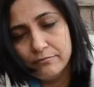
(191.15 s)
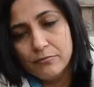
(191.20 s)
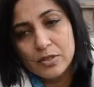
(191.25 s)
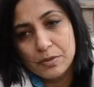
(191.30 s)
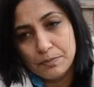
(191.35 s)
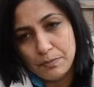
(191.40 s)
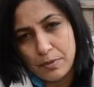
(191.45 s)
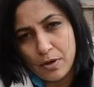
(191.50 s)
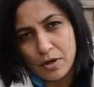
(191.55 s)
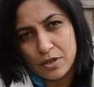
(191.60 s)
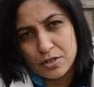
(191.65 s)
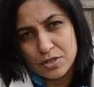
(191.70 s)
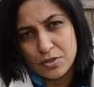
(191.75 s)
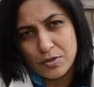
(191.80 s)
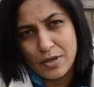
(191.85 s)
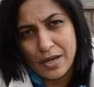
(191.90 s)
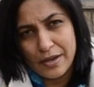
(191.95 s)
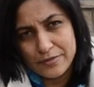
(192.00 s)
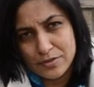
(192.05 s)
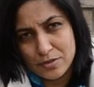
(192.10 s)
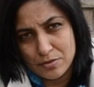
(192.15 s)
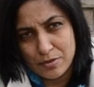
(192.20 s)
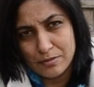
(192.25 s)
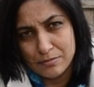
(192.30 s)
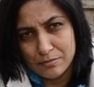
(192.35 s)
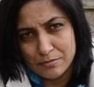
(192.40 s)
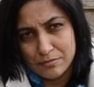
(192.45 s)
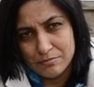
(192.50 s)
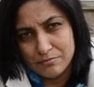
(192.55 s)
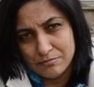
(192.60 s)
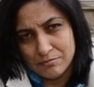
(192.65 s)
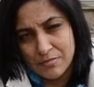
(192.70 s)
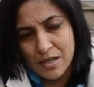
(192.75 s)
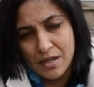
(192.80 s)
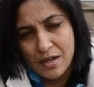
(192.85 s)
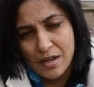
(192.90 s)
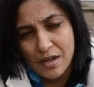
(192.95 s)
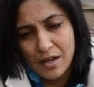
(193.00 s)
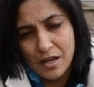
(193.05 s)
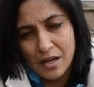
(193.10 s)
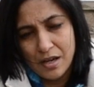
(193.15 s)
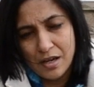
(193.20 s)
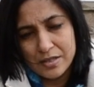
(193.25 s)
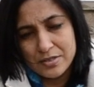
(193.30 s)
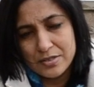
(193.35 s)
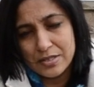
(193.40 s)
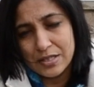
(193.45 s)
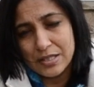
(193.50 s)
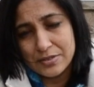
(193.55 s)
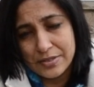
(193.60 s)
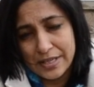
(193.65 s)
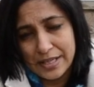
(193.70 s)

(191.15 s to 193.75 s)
with pots you have to drill